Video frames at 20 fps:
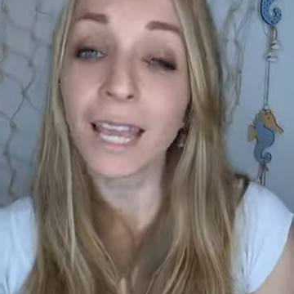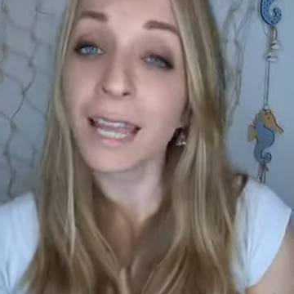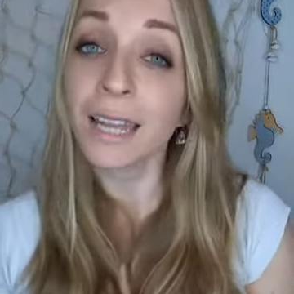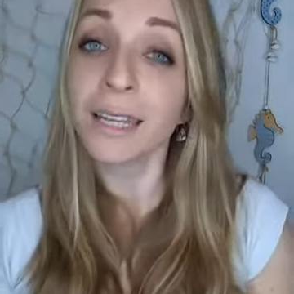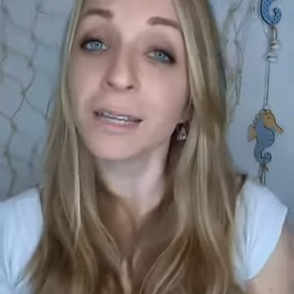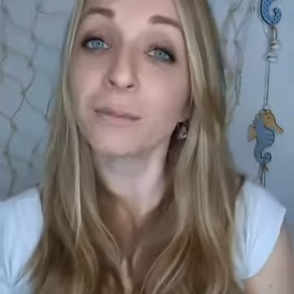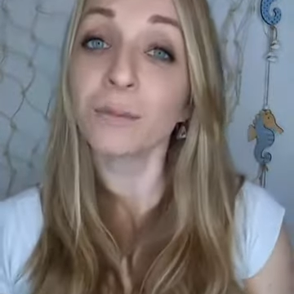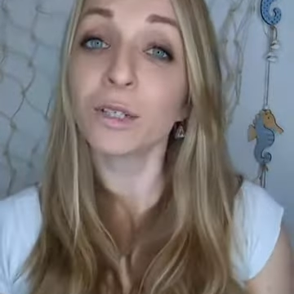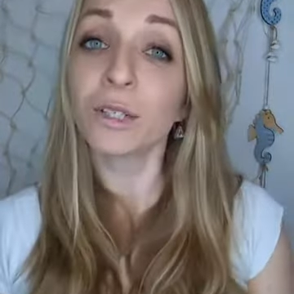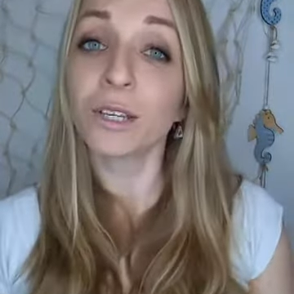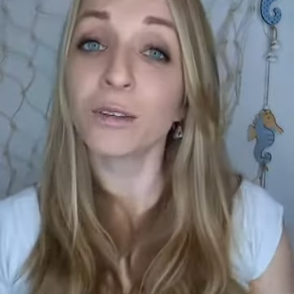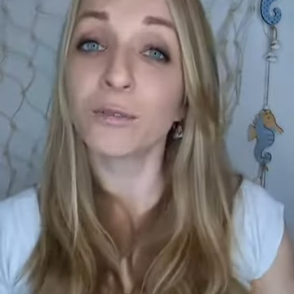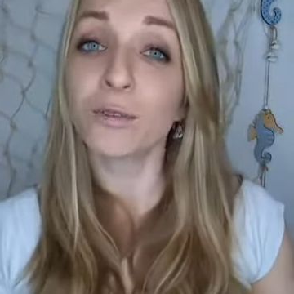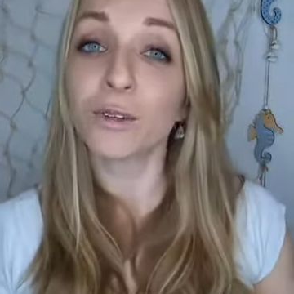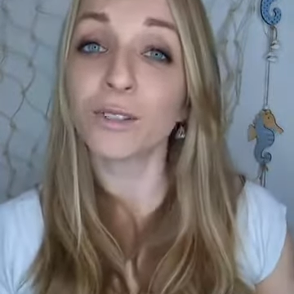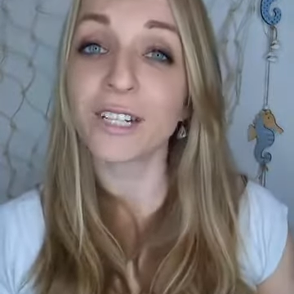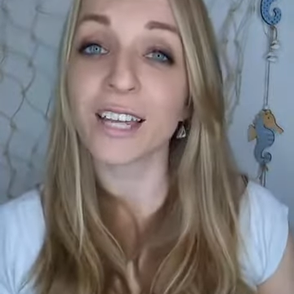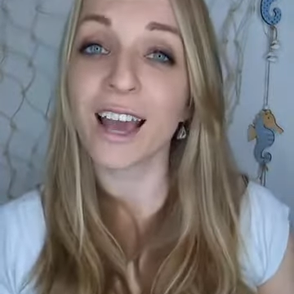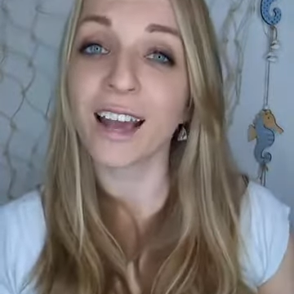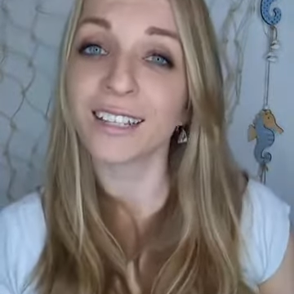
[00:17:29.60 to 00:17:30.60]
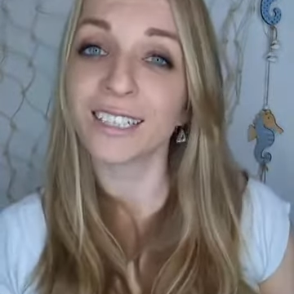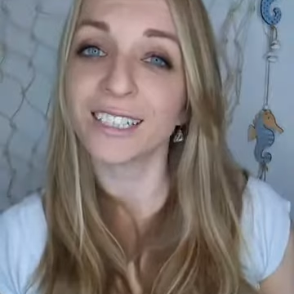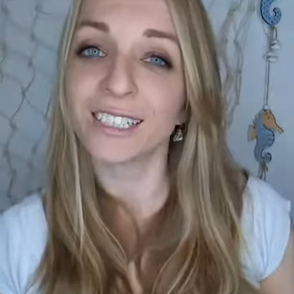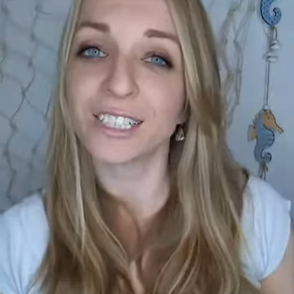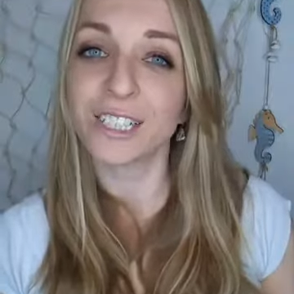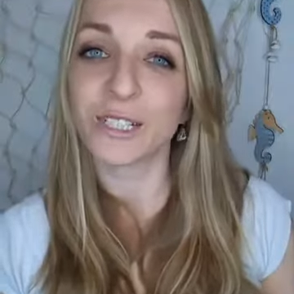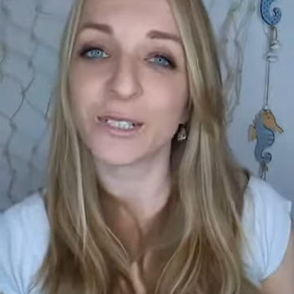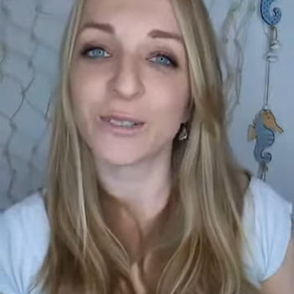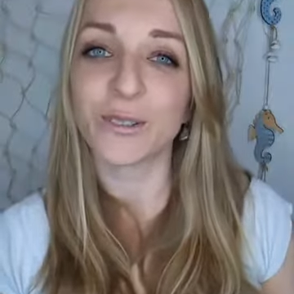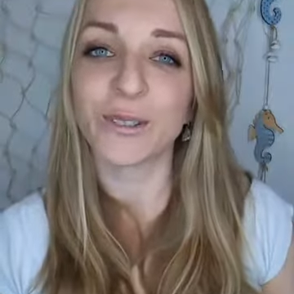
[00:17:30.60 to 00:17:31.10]
And I'm looking forward to talking
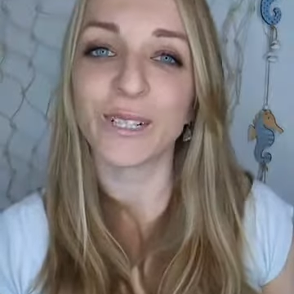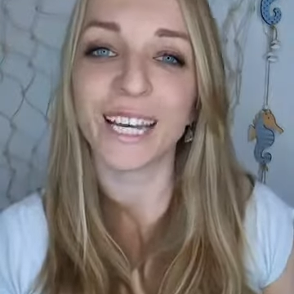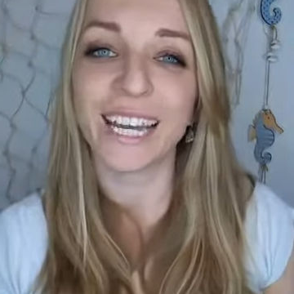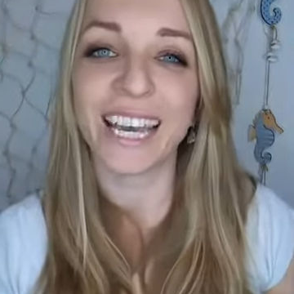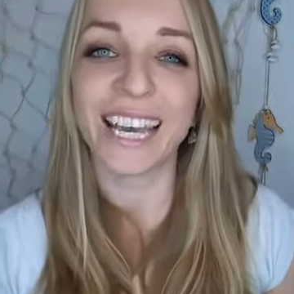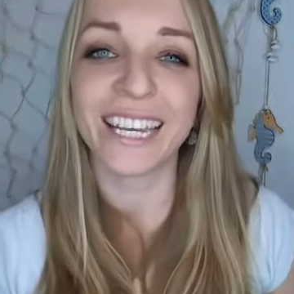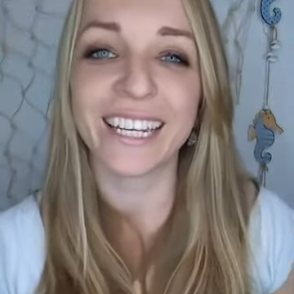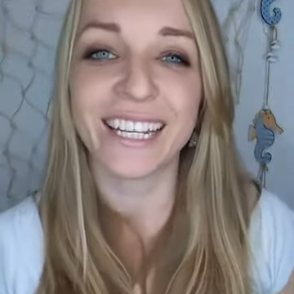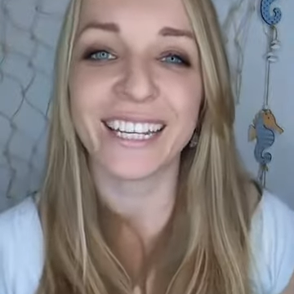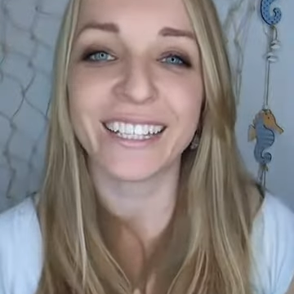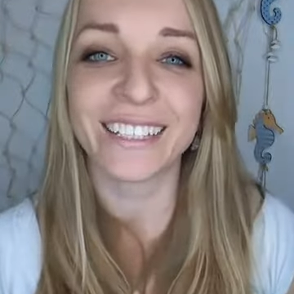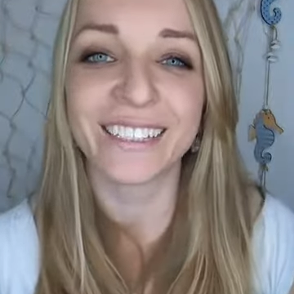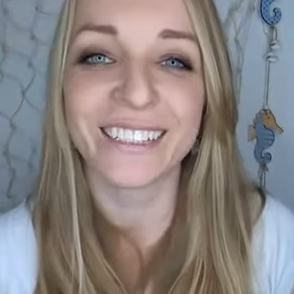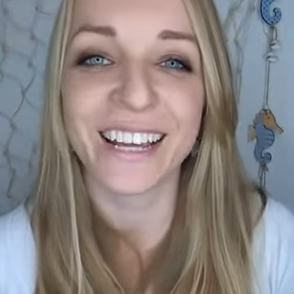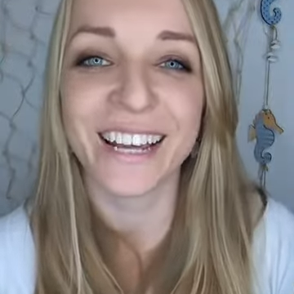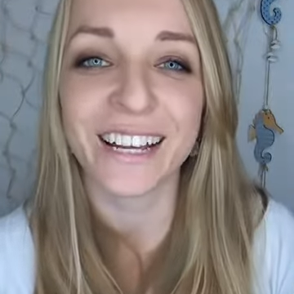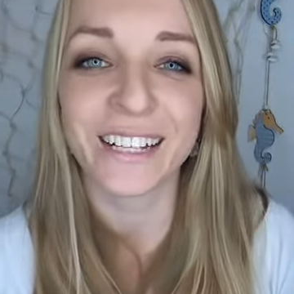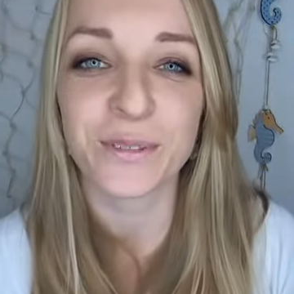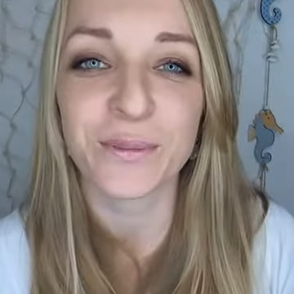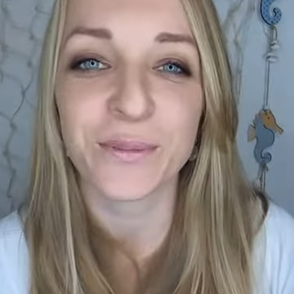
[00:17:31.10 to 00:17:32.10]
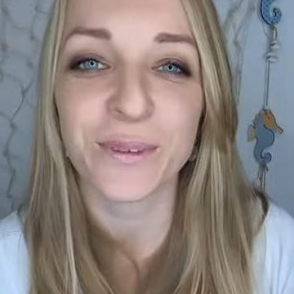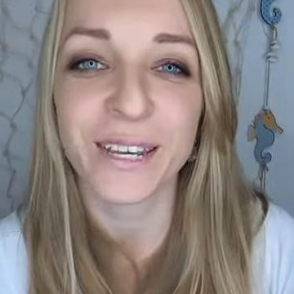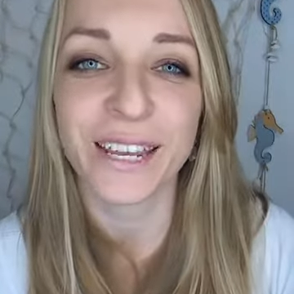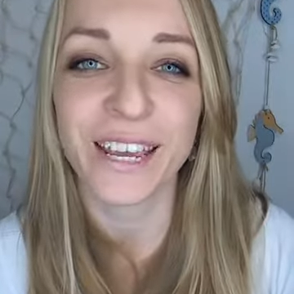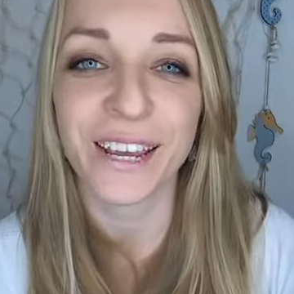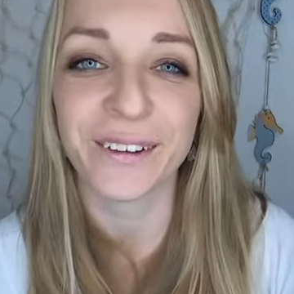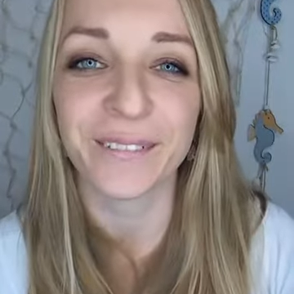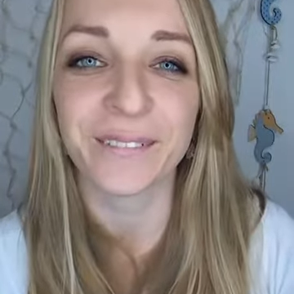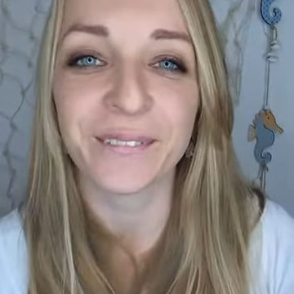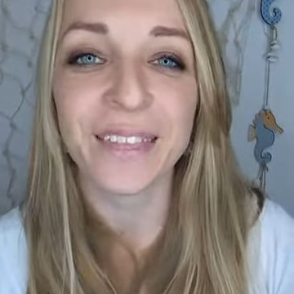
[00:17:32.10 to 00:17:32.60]
to you in next
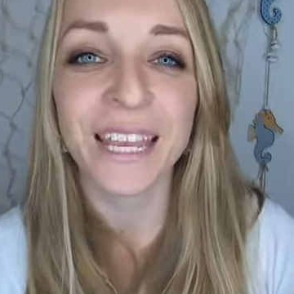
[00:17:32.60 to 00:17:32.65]
video